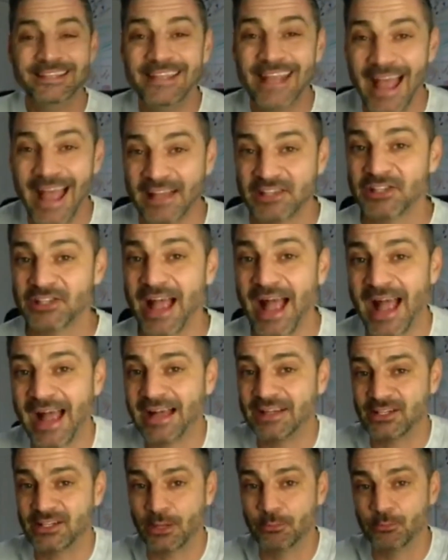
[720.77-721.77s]
Yes,
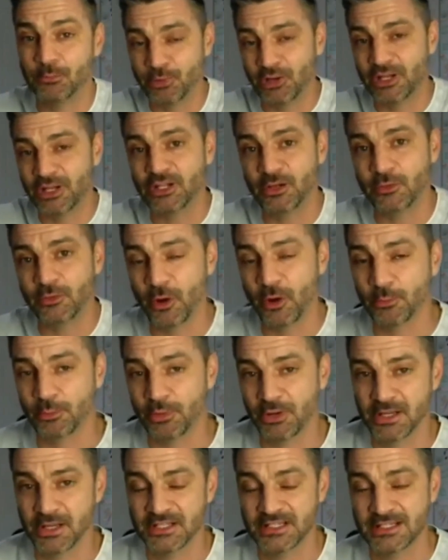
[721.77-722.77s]
add and bring your own
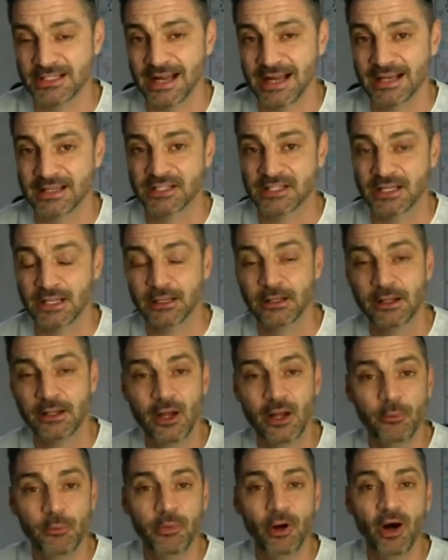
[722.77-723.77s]
personality,
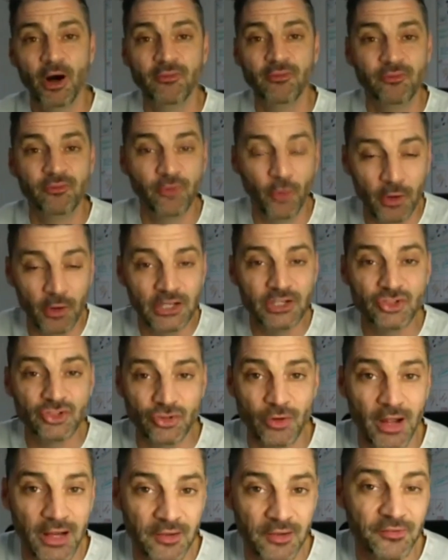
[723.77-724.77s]
but avoid
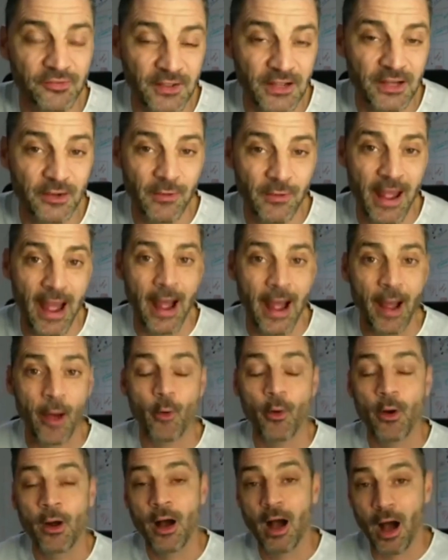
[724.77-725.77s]
trying to figure it
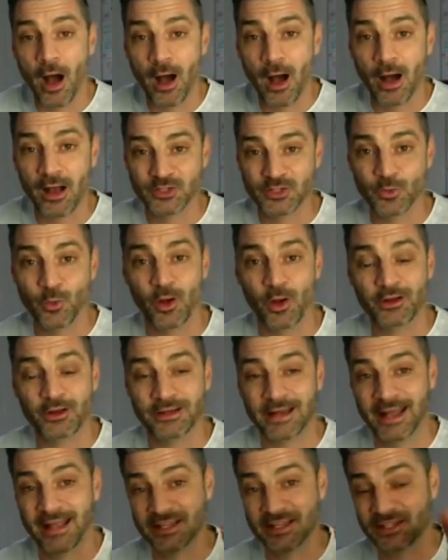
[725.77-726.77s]
out. Ask what
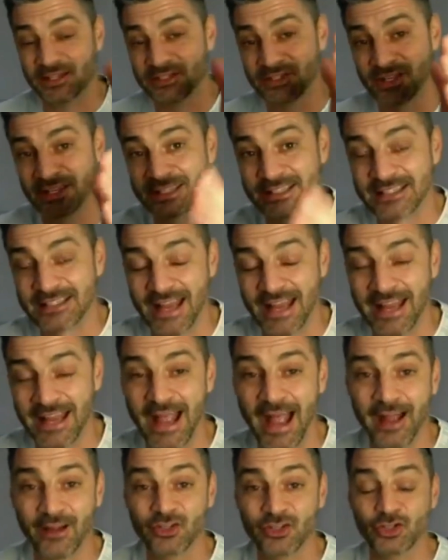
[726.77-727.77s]
next and
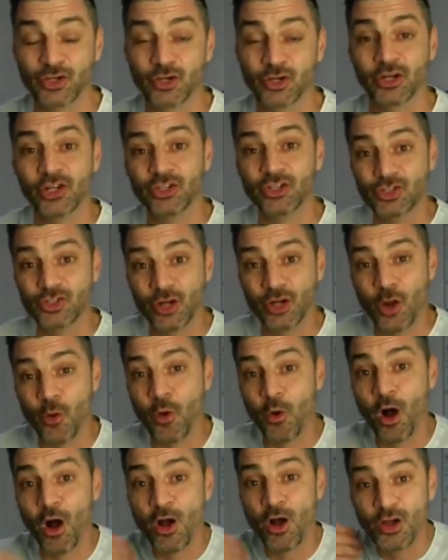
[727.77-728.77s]
take action. And you know
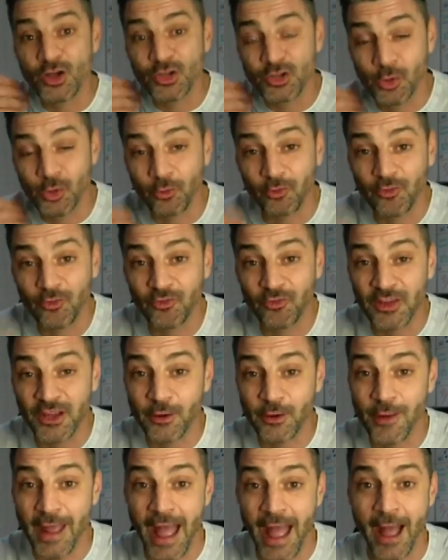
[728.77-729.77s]
what? You'll
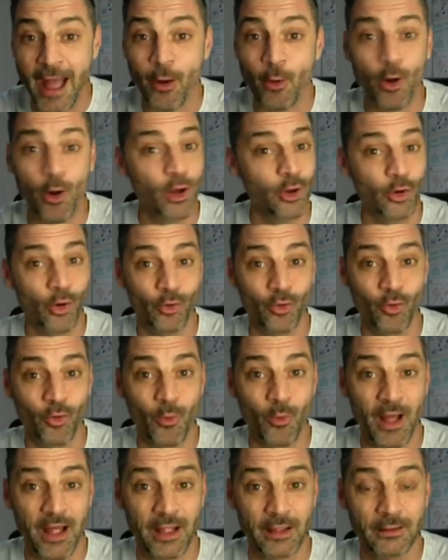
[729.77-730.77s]
figure it out along the
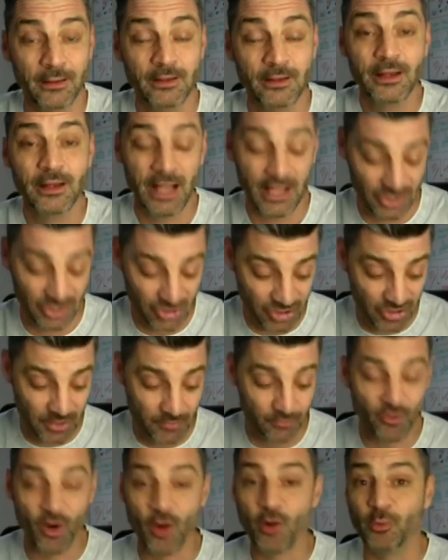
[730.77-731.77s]
way. As
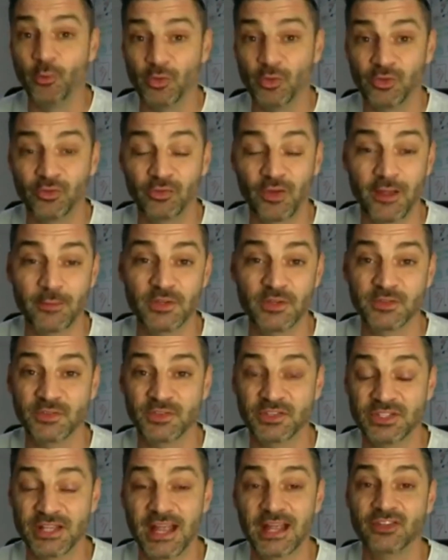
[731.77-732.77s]
Jim Rohn was famous
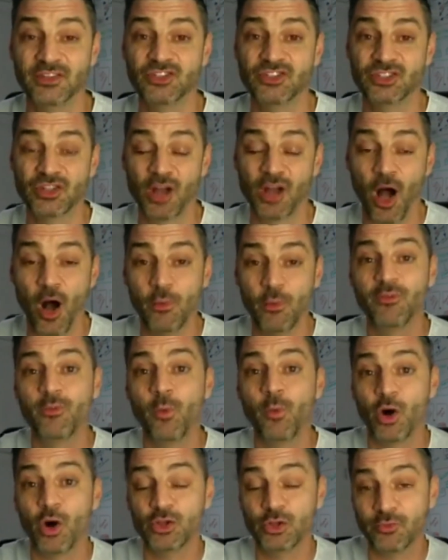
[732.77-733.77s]
for saying, start with
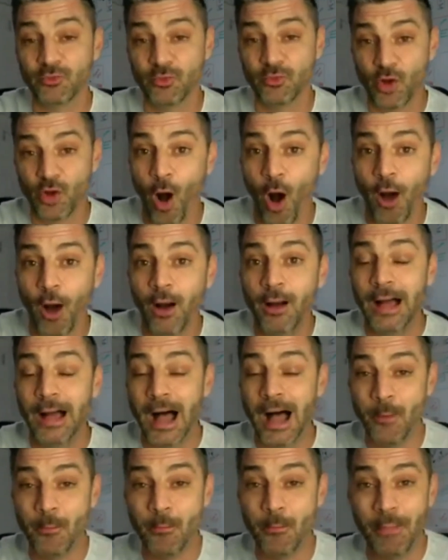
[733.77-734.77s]
what you've got
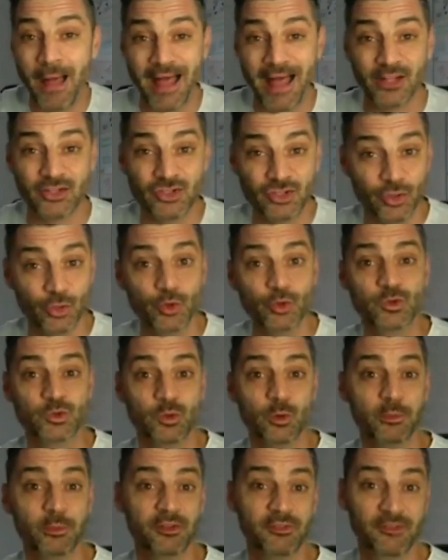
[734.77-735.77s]
and better
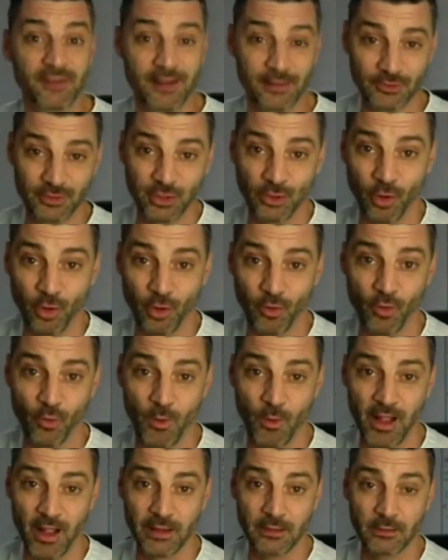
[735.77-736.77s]
tools will be found along the
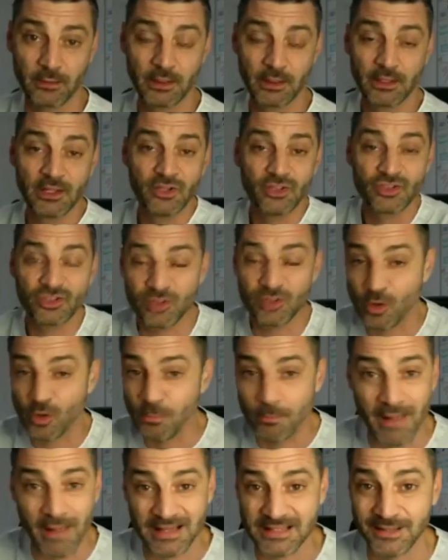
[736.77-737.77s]
way. So
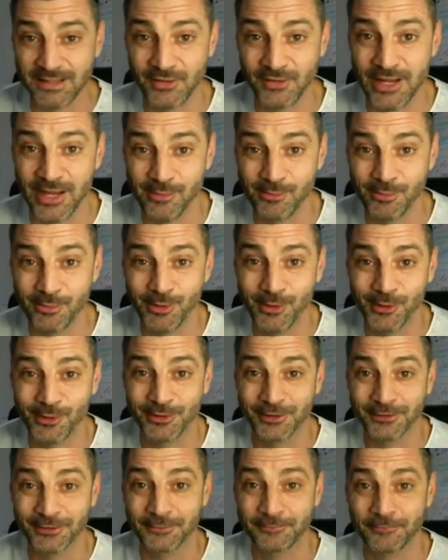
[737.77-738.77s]
massively
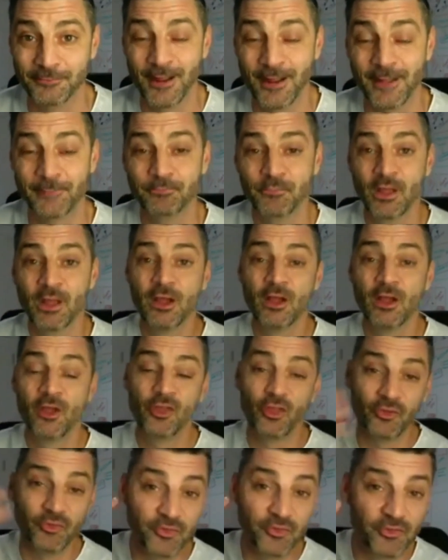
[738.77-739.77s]
important, right?
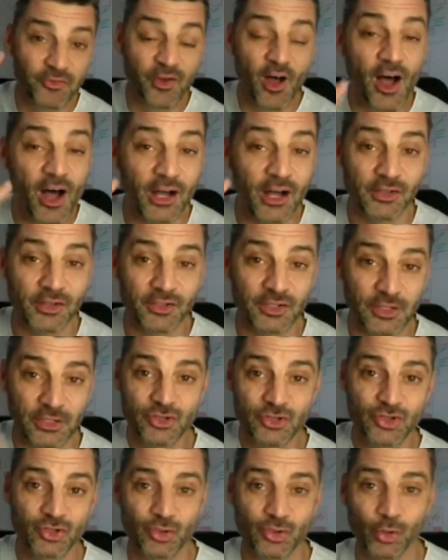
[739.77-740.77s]
The third
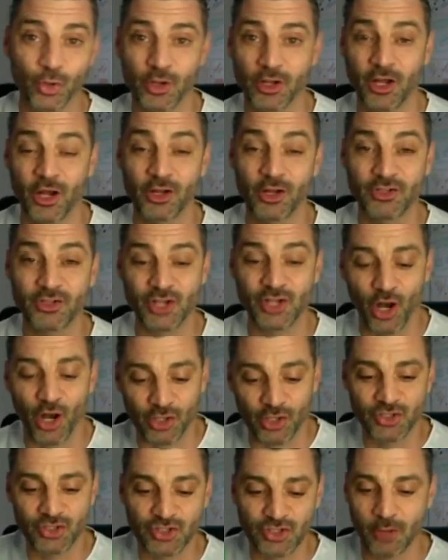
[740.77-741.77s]
shortcut to
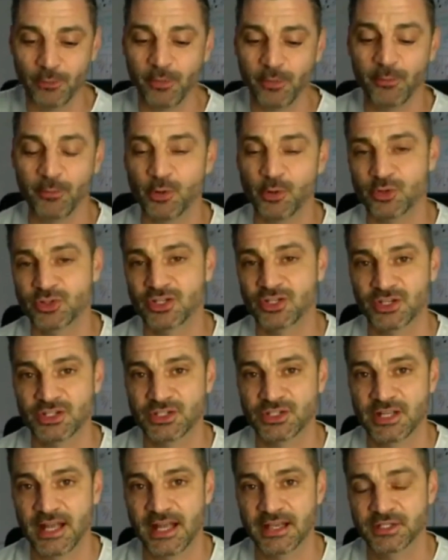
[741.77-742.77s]
unstoppable
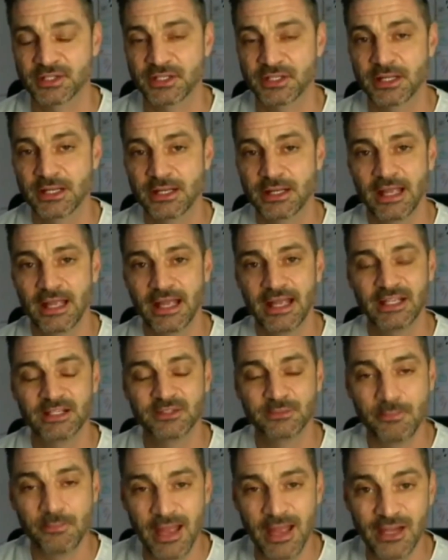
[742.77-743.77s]
success
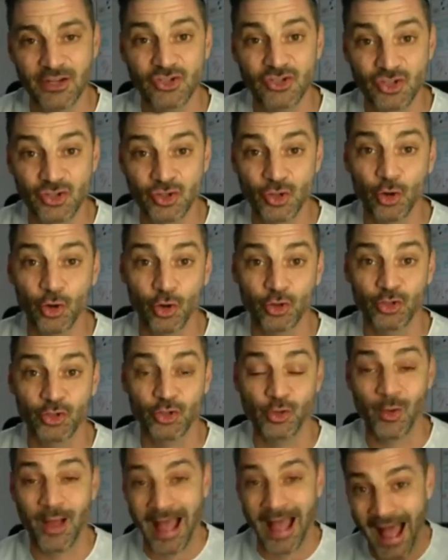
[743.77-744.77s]
is make
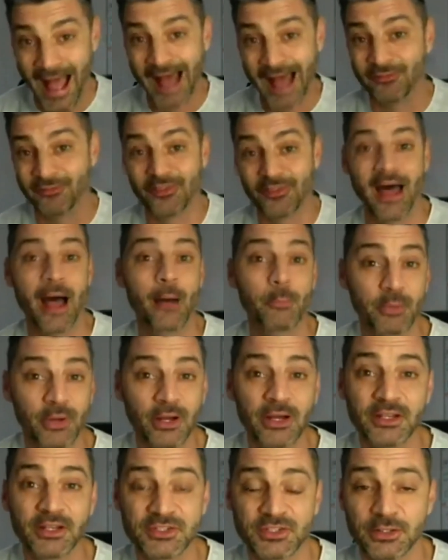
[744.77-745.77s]
sure you have that
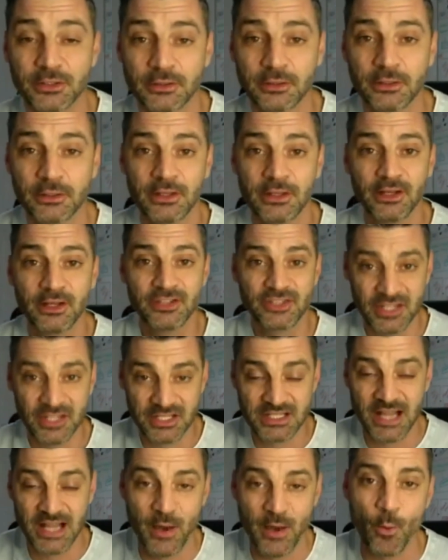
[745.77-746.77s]
person to
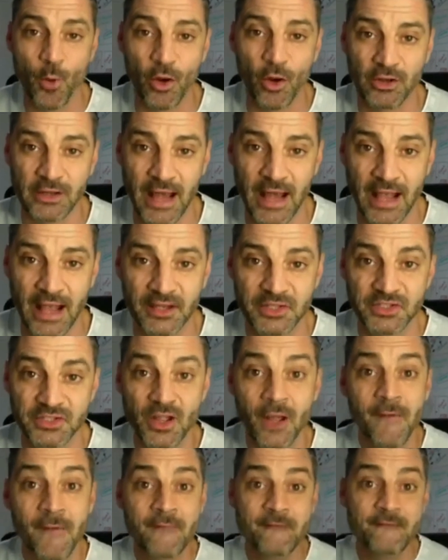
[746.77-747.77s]
say what
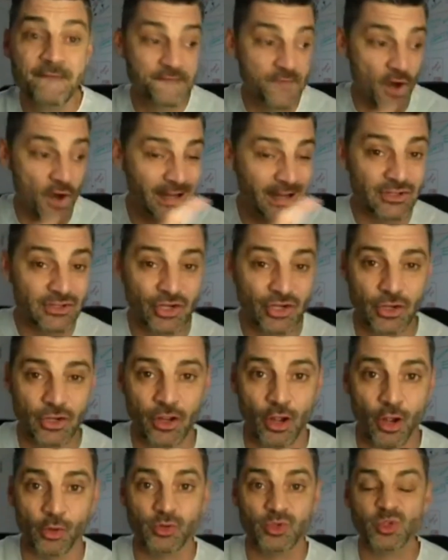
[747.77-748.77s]
next. Find a
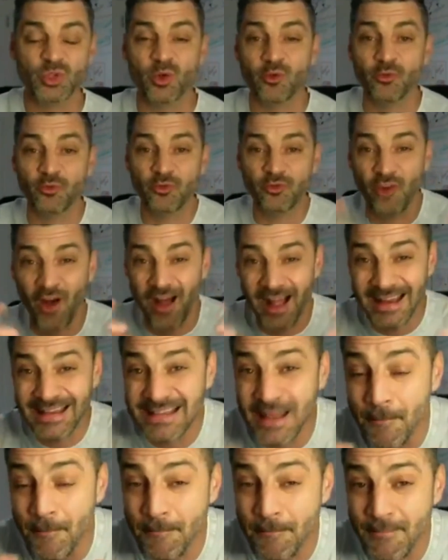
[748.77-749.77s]
coach,
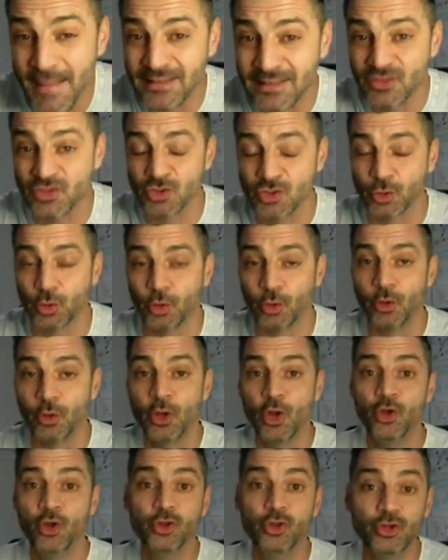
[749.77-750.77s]
find a mentor
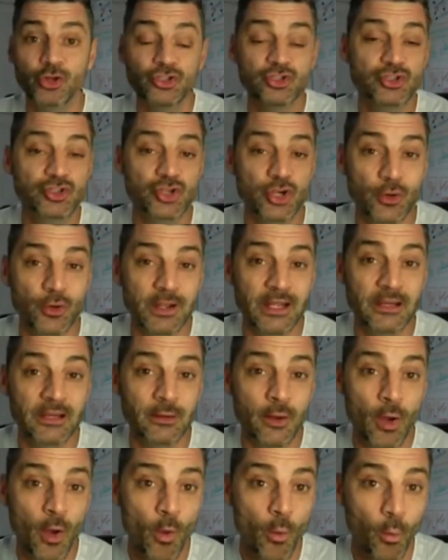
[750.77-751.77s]
that's
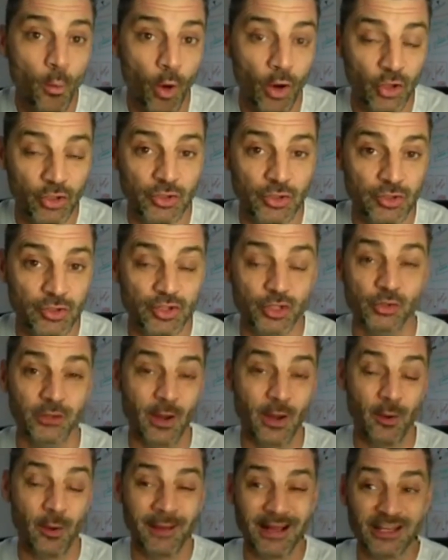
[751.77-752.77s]
doing what you
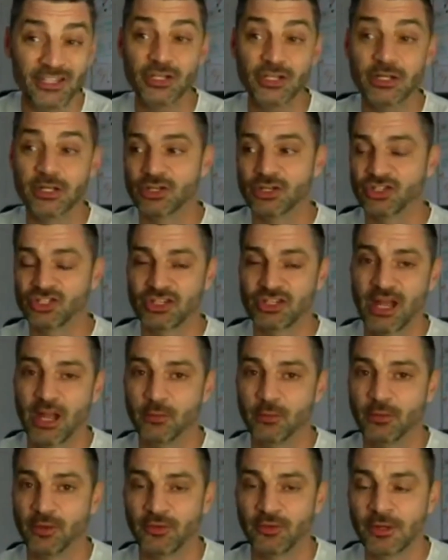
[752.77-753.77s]
do. Now, I'm actually going to
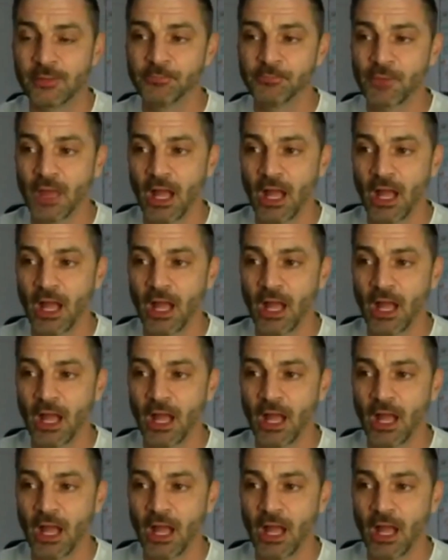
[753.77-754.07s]
share with